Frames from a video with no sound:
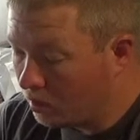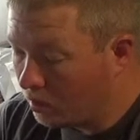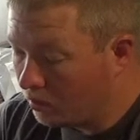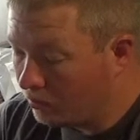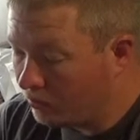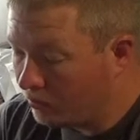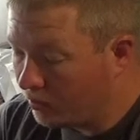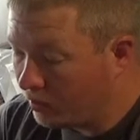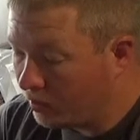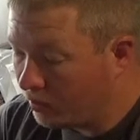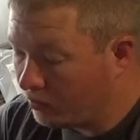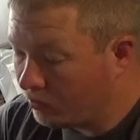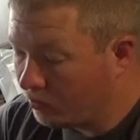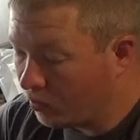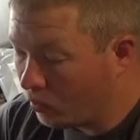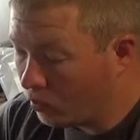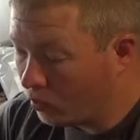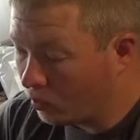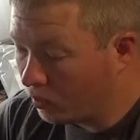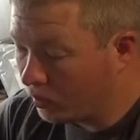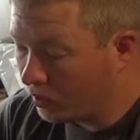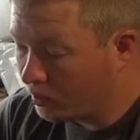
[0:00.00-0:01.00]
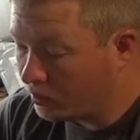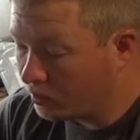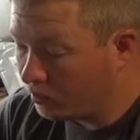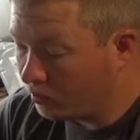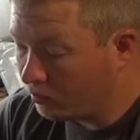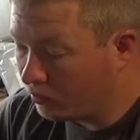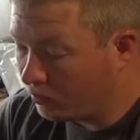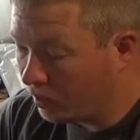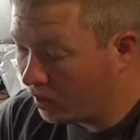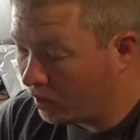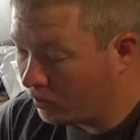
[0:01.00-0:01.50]
Feed for additional
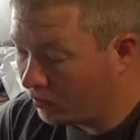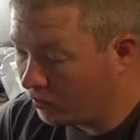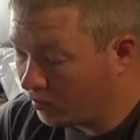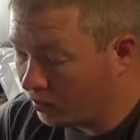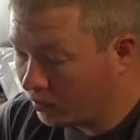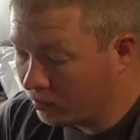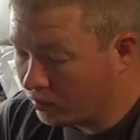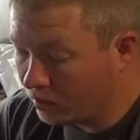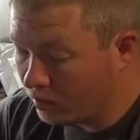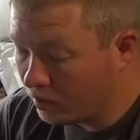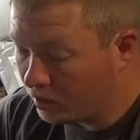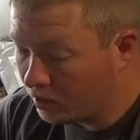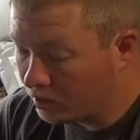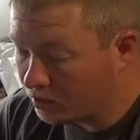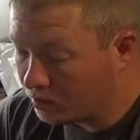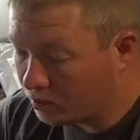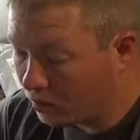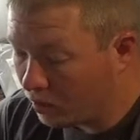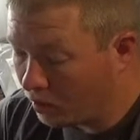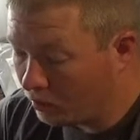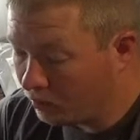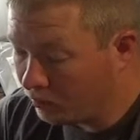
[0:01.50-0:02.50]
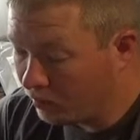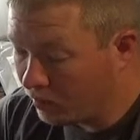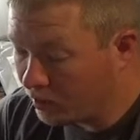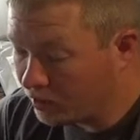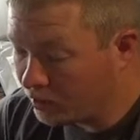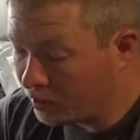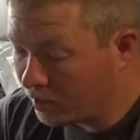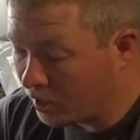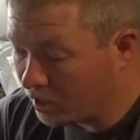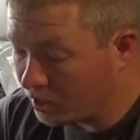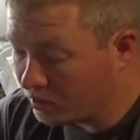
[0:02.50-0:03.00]
flavor. Spray on
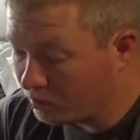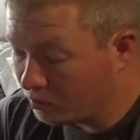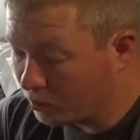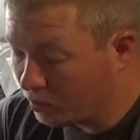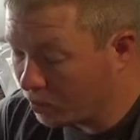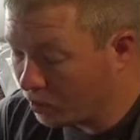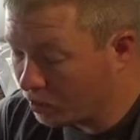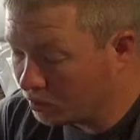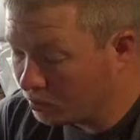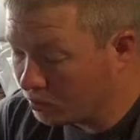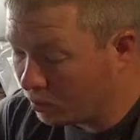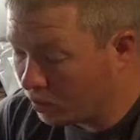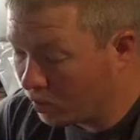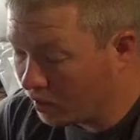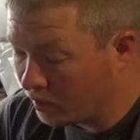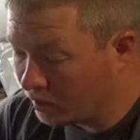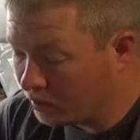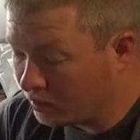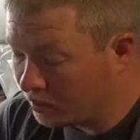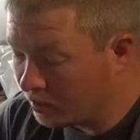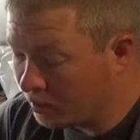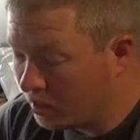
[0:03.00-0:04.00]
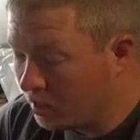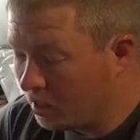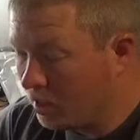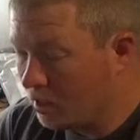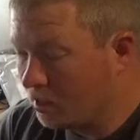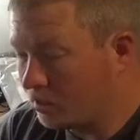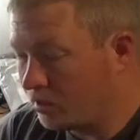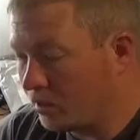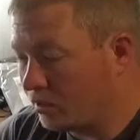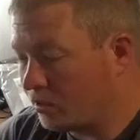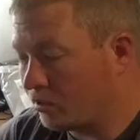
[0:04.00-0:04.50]
vegetation, brush, branches.
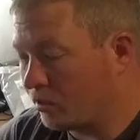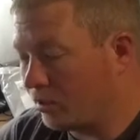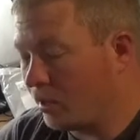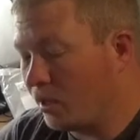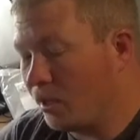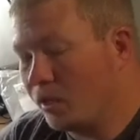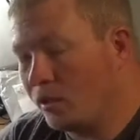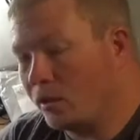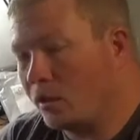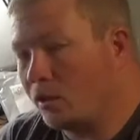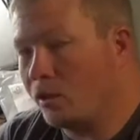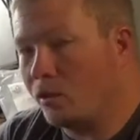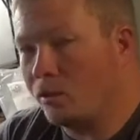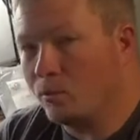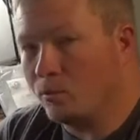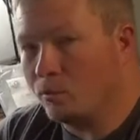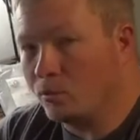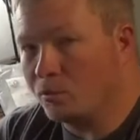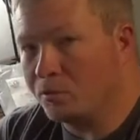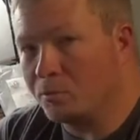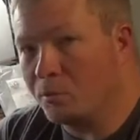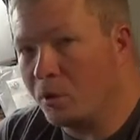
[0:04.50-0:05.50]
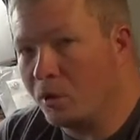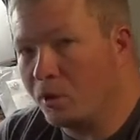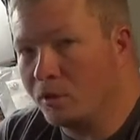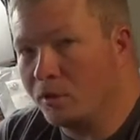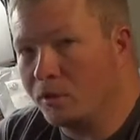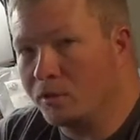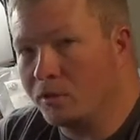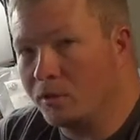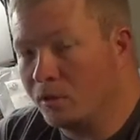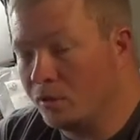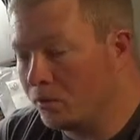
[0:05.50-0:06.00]
Essentially anything you want to spray
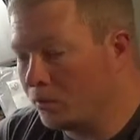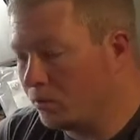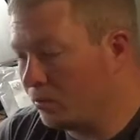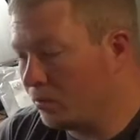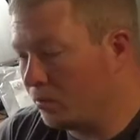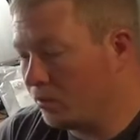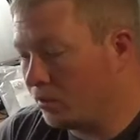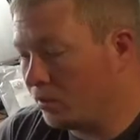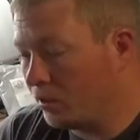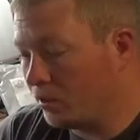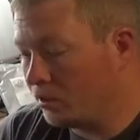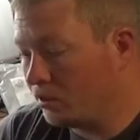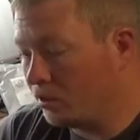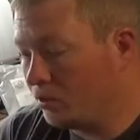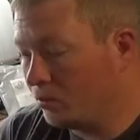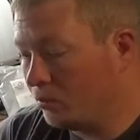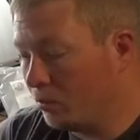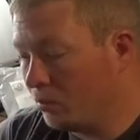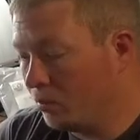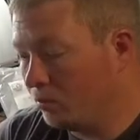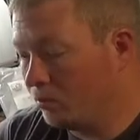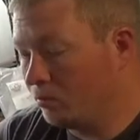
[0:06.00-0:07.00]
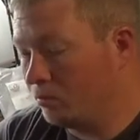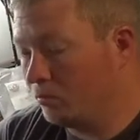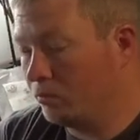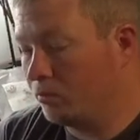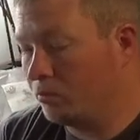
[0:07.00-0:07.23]
this on that you want